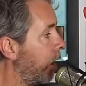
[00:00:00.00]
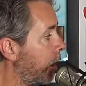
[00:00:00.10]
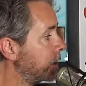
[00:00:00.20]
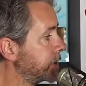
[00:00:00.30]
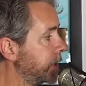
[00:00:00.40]

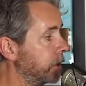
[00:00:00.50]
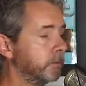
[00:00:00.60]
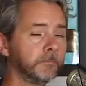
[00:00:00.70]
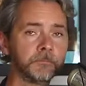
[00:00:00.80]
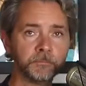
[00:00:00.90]

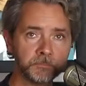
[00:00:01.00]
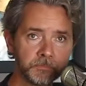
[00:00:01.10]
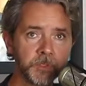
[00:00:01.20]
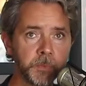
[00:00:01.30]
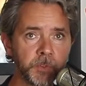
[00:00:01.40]
Also,
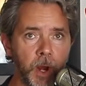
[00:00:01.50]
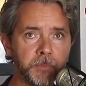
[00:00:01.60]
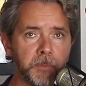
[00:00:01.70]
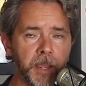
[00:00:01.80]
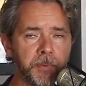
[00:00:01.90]

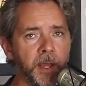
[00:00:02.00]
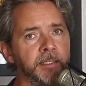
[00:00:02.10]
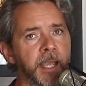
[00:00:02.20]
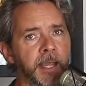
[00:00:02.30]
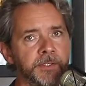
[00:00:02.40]
subscribe to my
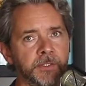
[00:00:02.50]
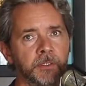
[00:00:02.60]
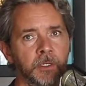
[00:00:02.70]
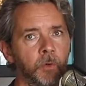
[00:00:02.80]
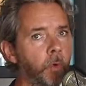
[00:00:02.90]
podcast.
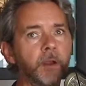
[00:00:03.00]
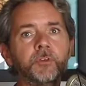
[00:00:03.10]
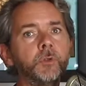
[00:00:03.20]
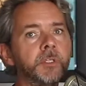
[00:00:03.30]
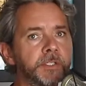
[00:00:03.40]

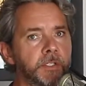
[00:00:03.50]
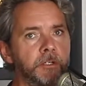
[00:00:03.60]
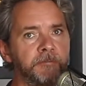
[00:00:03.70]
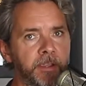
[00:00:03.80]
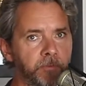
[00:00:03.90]
Wherever you listen to
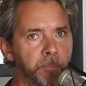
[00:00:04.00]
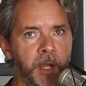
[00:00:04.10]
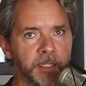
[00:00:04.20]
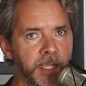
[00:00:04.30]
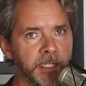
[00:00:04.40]
your favorite
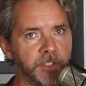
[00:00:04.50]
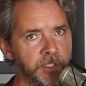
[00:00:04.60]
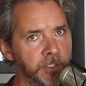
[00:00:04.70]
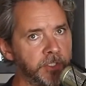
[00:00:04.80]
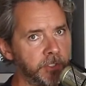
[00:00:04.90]
podcast,
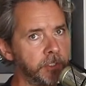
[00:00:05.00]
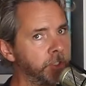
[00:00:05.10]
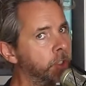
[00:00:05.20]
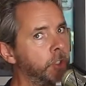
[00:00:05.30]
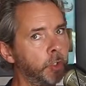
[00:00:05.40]
just
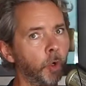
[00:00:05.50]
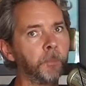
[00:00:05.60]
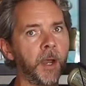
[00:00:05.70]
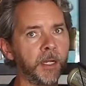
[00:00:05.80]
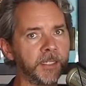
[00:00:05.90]
search
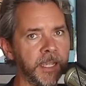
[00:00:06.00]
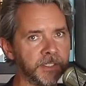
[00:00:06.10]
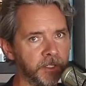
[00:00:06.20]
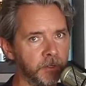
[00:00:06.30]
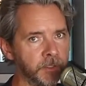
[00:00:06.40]
Your
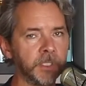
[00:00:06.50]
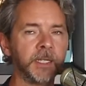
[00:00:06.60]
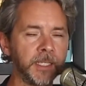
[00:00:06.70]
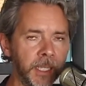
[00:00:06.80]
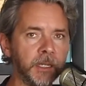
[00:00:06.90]
Podcast Coach.
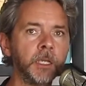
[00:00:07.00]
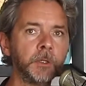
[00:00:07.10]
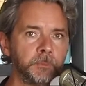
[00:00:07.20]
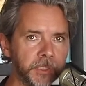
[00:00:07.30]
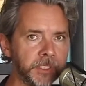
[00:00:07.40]
And again,
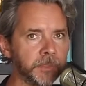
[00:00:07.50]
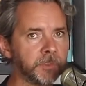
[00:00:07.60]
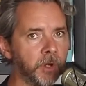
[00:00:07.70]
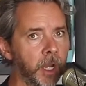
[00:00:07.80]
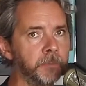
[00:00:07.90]
please
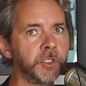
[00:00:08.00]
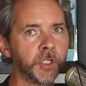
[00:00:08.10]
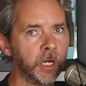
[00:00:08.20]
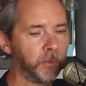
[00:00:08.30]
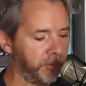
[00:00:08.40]
subscribe and
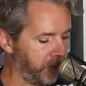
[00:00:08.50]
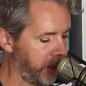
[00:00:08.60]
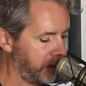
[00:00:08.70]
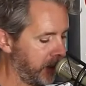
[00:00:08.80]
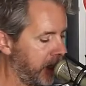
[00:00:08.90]
share with a
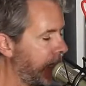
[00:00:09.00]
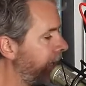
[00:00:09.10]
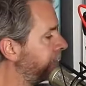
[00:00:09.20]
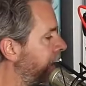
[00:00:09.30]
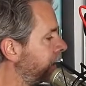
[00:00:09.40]
friend.
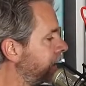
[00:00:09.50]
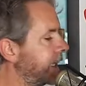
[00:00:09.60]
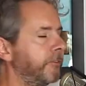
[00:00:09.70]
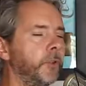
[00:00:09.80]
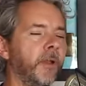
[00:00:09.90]
And
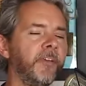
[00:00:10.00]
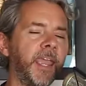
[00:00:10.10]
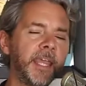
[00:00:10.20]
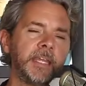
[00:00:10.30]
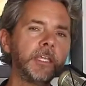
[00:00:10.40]
finally, if you have
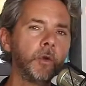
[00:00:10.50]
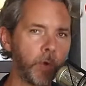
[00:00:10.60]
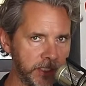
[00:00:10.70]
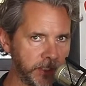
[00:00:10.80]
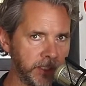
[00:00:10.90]
any
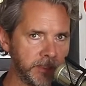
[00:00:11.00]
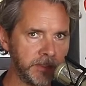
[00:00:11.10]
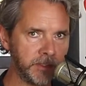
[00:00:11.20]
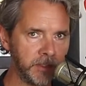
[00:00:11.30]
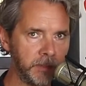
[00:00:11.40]

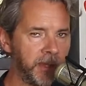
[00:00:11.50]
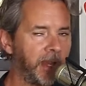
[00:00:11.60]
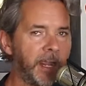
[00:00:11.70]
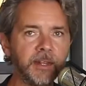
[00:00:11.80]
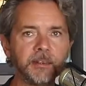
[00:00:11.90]
questions
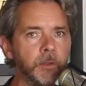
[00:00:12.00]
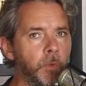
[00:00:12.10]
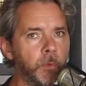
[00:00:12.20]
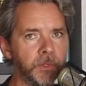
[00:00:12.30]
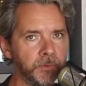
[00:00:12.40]
about anything
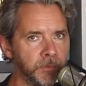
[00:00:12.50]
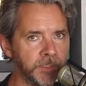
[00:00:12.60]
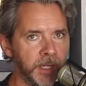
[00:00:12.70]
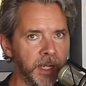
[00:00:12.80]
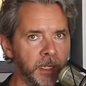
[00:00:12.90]
we went through
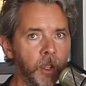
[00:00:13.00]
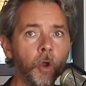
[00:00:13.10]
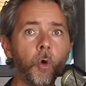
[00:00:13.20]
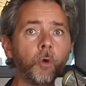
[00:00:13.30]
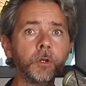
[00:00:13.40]
today,
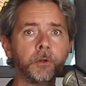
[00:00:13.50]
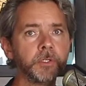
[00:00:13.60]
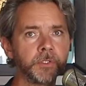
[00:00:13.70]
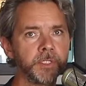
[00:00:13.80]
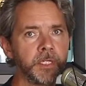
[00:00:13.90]
or you're
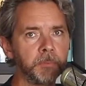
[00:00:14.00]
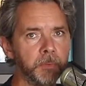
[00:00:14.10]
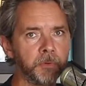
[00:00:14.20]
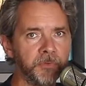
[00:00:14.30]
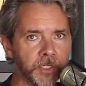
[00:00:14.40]
interested in
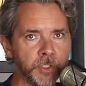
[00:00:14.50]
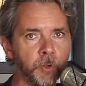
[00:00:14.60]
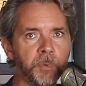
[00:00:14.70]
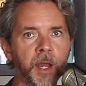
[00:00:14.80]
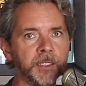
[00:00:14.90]
my
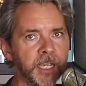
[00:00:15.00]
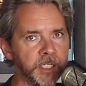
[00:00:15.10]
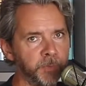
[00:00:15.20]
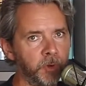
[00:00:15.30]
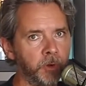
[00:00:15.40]
professional
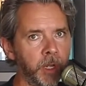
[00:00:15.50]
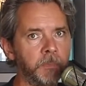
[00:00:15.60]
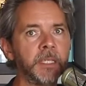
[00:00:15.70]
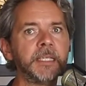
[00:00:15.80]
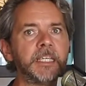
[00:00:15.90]
podcast
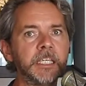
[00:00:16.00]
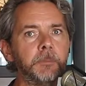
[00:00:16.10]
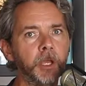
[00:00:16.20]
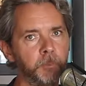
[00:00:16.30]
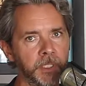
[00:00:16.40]
program,
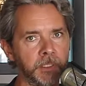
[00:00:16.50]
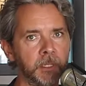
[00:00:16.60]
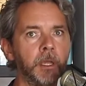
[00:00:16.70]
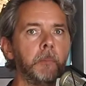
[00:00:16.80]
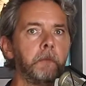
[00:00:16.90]
email me,
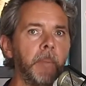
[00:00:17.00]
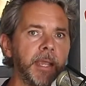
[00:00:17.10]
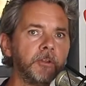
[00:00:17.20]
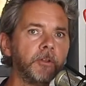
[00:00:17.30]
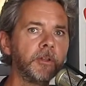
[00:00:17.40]

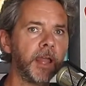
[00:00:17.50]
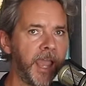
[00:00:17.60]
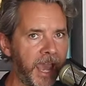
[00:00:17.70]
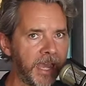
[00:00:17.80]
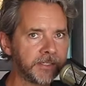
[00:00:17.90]

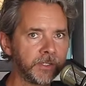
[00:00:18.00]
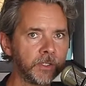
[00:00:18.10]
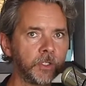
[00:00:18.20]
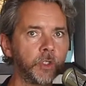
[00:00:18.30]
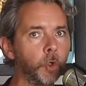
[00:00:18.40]

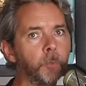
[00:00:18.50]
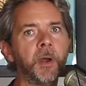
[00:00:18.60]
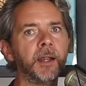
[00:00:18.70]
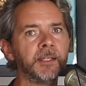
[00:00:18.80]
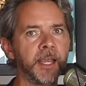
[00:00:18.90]

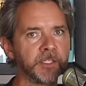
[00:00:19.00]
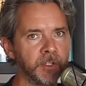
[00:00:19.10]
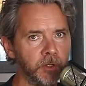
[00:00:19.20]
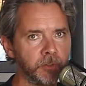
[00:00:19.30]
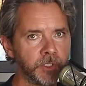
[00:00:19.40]

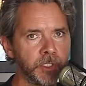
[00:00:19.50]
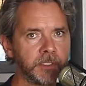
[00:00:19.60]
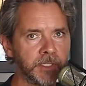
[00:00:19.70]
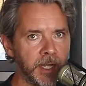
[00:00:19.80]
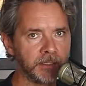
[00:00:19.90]

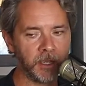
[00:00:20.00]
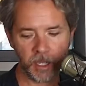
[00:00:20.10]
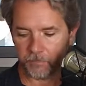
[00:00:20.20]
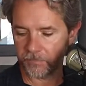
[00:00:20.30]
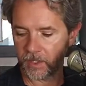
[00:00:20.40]

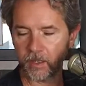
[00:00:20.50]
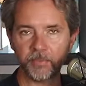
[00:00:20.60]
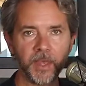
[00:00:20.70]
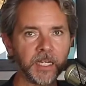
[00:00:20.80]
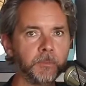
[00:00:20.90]
michael@yourpodcastcoach.com.
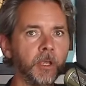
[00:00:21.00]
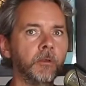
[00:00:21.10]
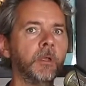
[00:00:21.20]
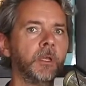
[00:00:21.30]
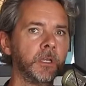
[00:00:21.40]
That
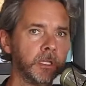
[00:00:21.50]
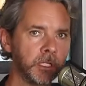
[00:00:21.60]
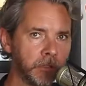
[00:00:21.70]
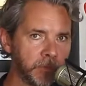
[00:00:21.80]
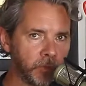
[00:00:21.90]
email
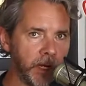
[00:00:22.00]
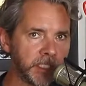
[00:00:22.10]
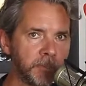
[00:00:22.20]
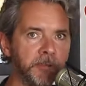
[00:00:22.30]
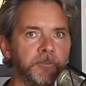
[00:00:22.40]
comes
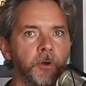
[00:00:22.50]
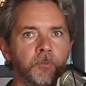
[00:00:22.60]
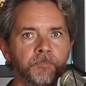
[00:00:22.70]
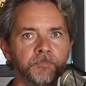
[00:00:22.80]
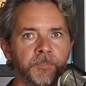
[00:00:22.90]
right to my
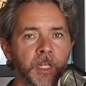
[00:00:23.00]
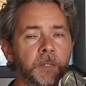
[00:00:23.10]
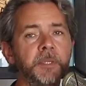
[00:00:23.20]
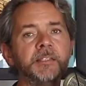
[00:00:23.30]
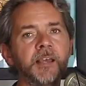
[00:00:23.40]
phone.
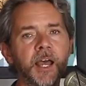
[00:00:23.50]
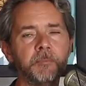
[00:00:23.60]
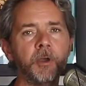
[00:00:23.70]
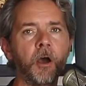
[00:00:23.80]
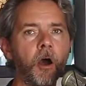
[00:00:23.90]
In the
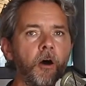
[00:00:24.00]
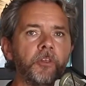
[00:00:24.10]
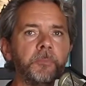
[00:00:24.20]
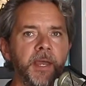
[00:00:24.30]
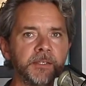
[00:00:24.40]
meantime,
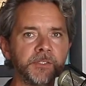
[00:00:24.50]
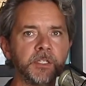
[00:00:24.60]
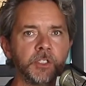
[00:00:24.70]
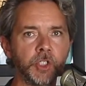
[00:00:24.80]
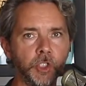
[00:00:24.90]
all the
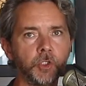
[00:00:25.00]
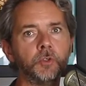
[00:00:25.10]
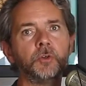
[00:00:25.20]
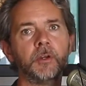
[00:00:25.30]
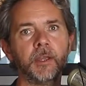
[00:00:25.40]
best to
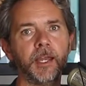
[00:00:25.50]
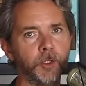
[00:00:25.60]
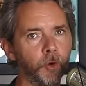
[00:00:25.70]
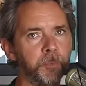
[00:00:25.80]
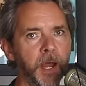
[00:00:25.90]
you
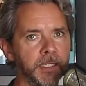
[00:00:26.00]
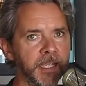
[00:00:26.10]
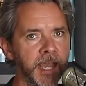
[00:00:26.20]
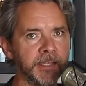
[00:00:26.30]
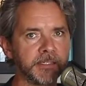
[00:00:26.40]
and your
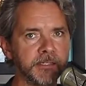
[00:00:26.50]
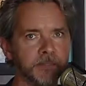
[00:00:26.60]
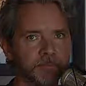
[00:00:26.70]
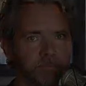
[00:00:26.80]
podcast.